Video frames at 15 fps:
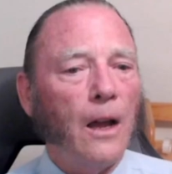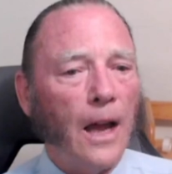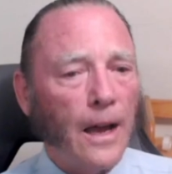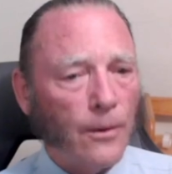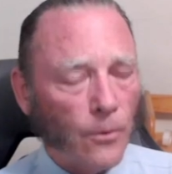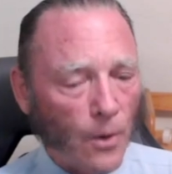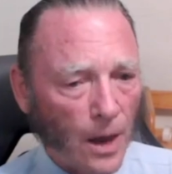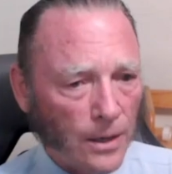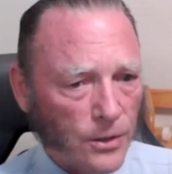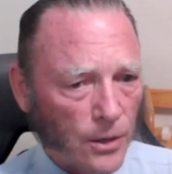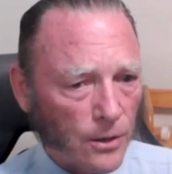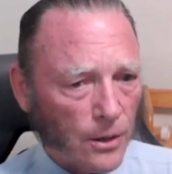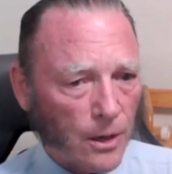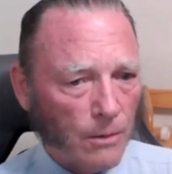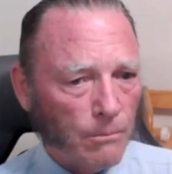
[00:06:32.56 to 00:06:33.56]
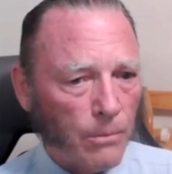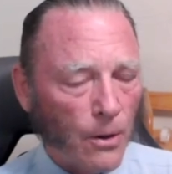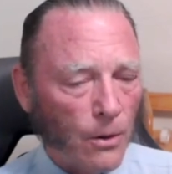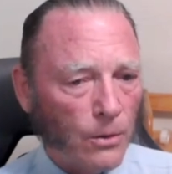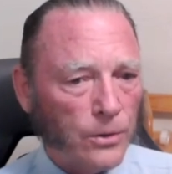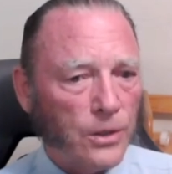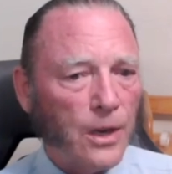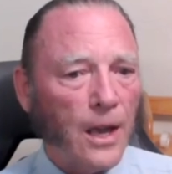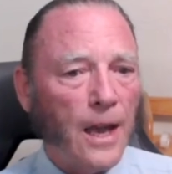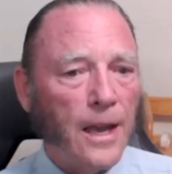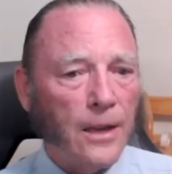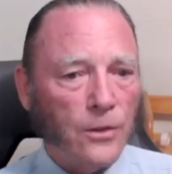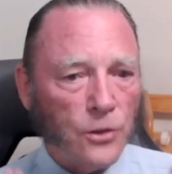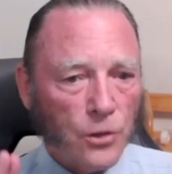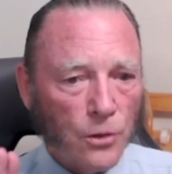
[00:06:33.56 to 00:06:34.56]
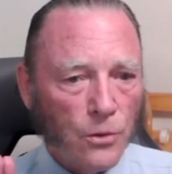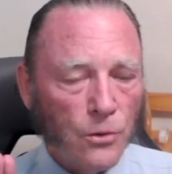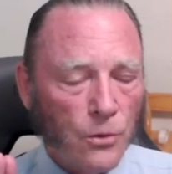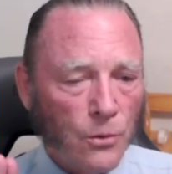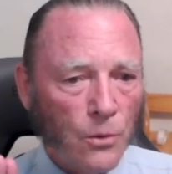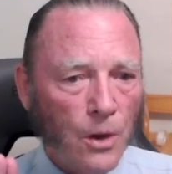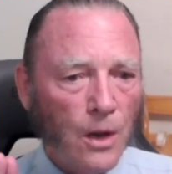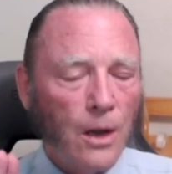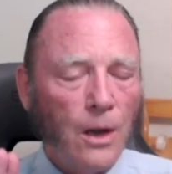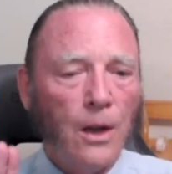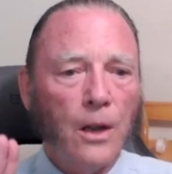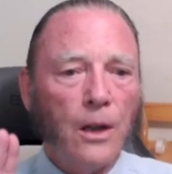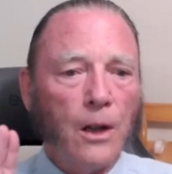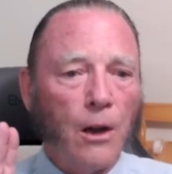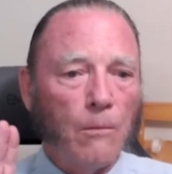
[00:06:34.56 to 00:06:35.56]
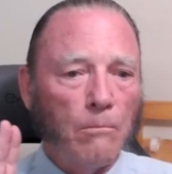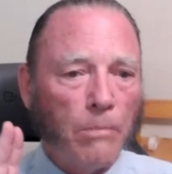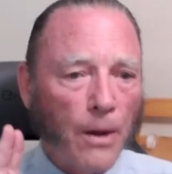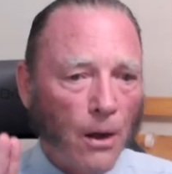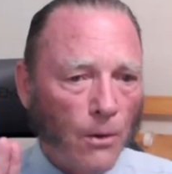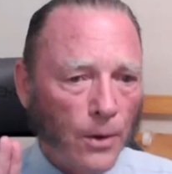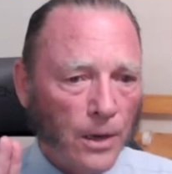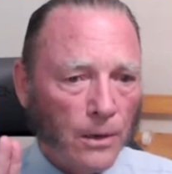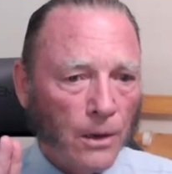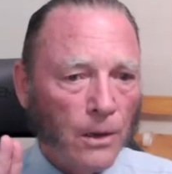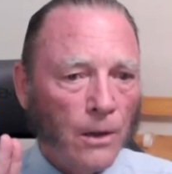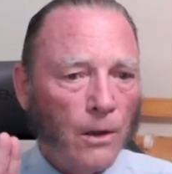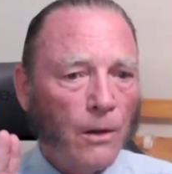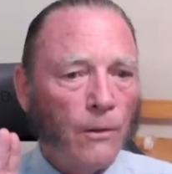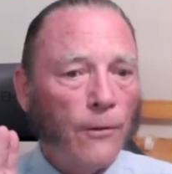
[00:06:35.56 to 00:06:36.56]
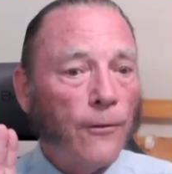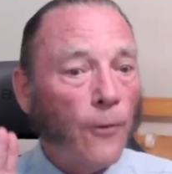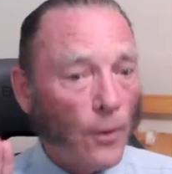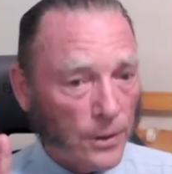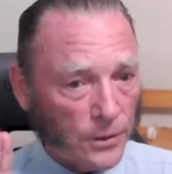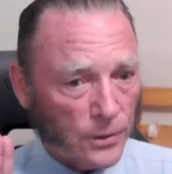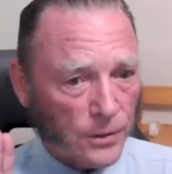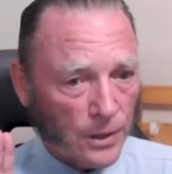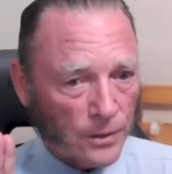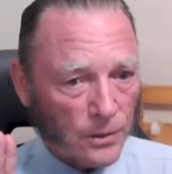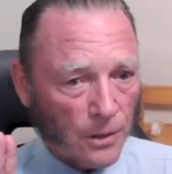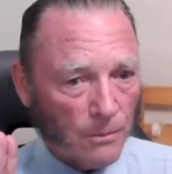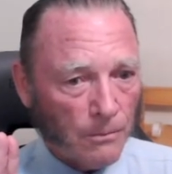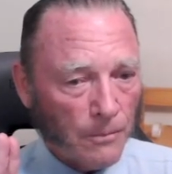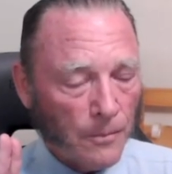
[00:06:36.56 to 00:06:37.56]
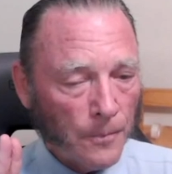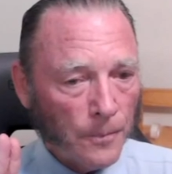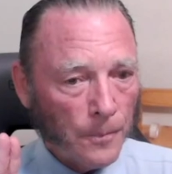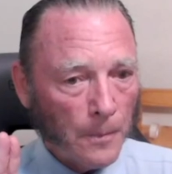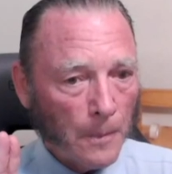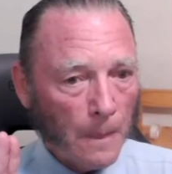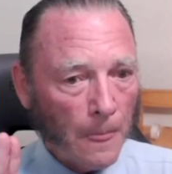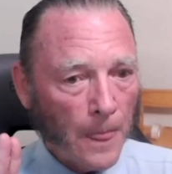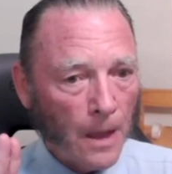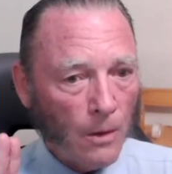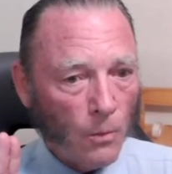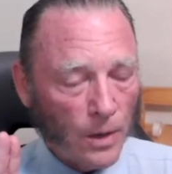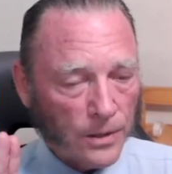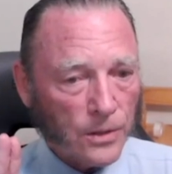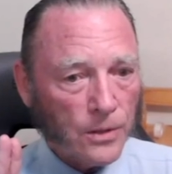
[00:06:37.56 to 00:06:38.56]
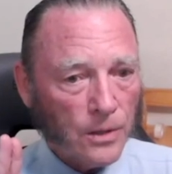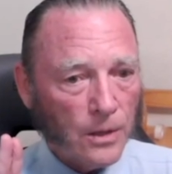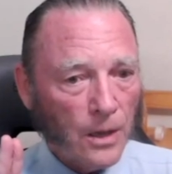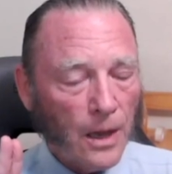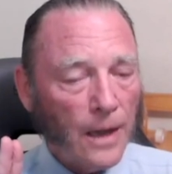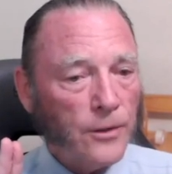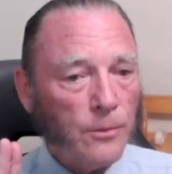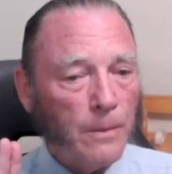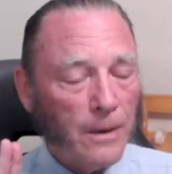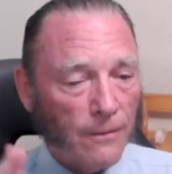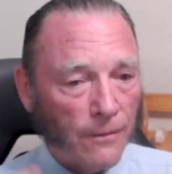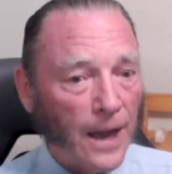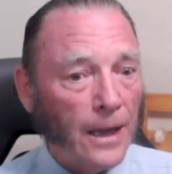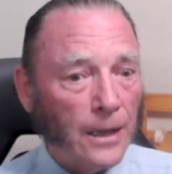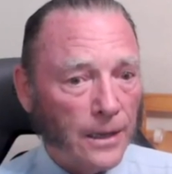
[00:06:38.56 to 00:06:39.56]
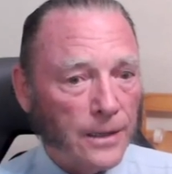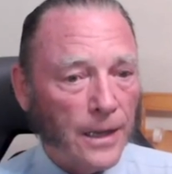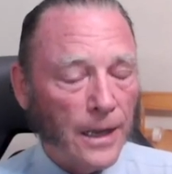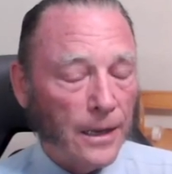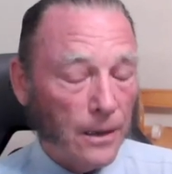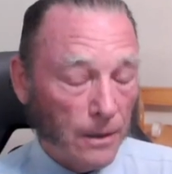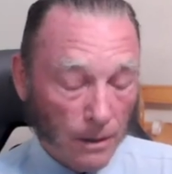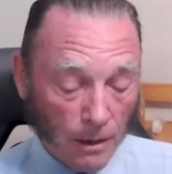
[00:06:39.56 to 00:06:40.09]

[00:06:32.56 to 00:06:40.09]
And Roger composed a 2-component force system, which has been validated.